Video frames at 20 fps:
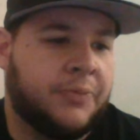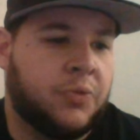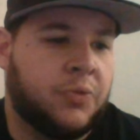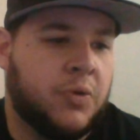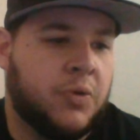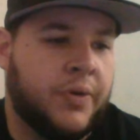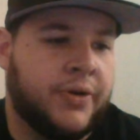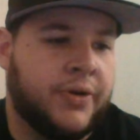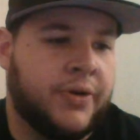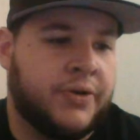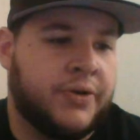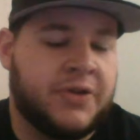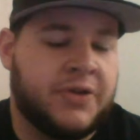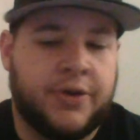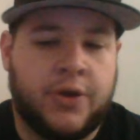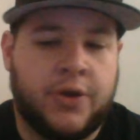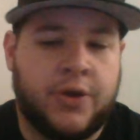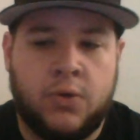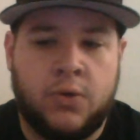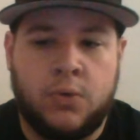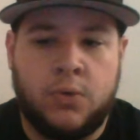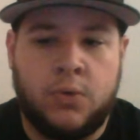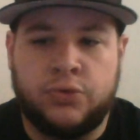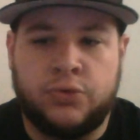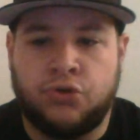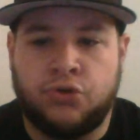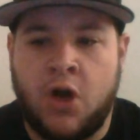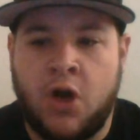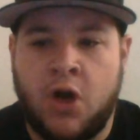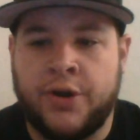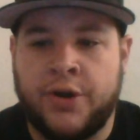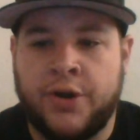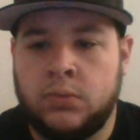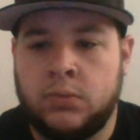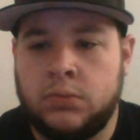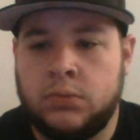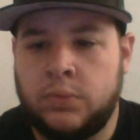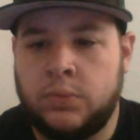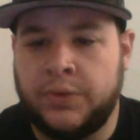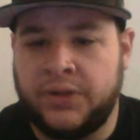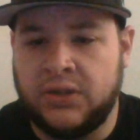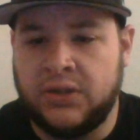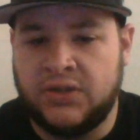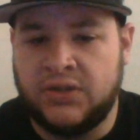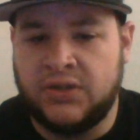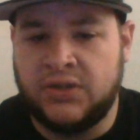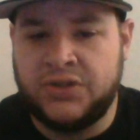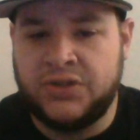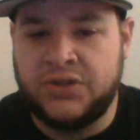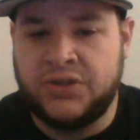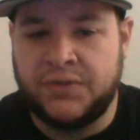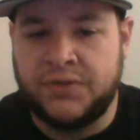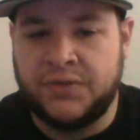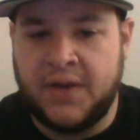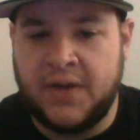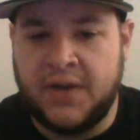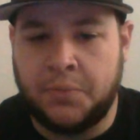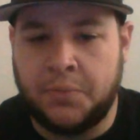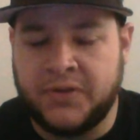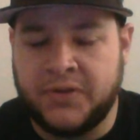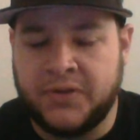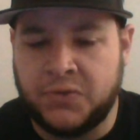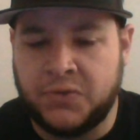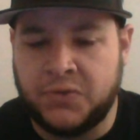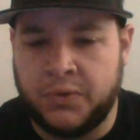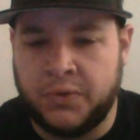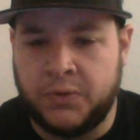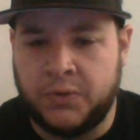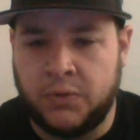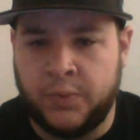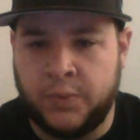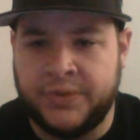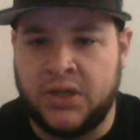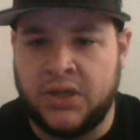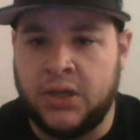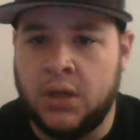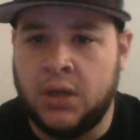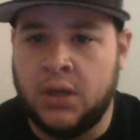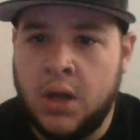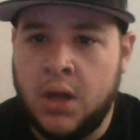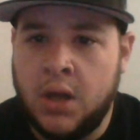3 winners, I'll go Toronto with the additions of David Price and Troy Tulowitzki.